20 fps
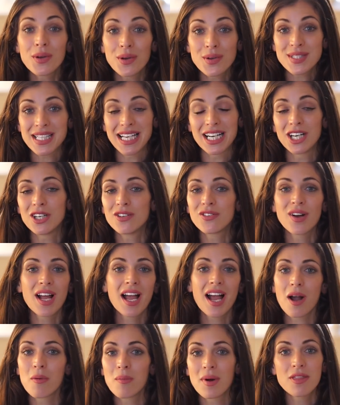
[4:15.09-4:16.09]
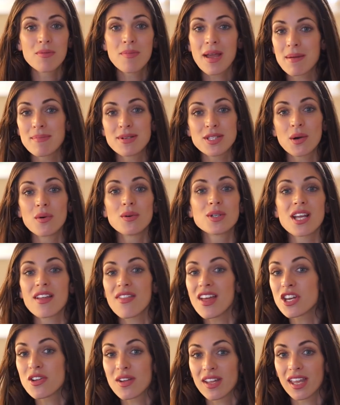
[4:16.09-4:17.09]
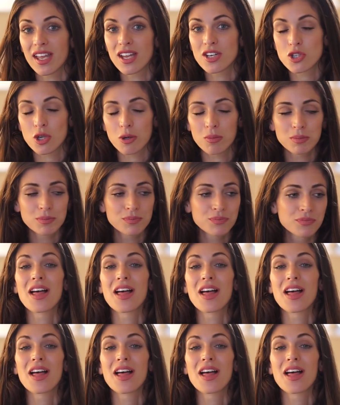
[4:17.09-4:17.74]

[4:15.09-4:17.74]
yourself, and when the baby's older, then you can get a job.